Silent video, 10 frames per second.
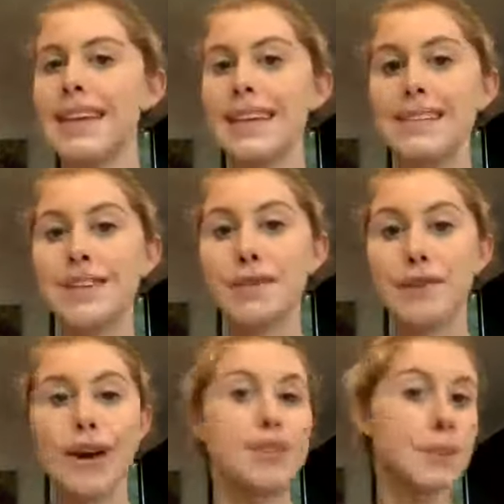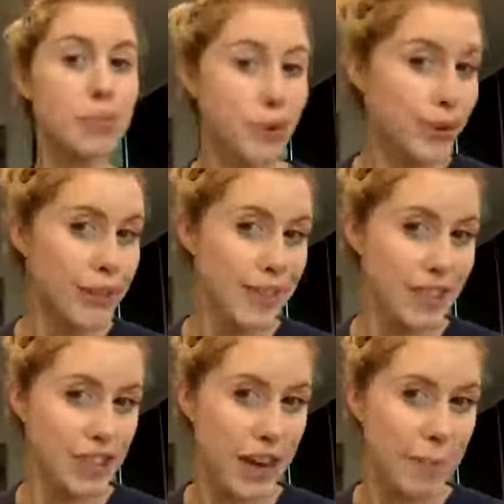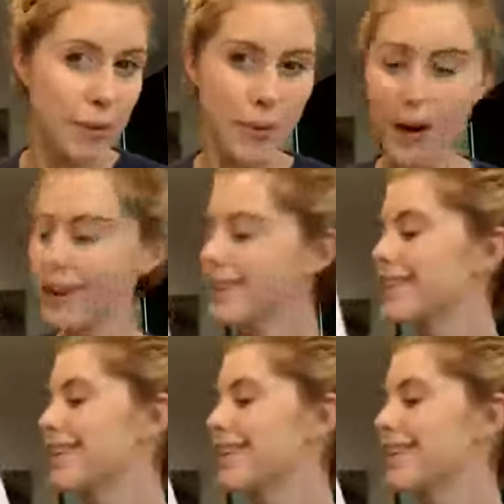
easier for us to prune into the shape we want.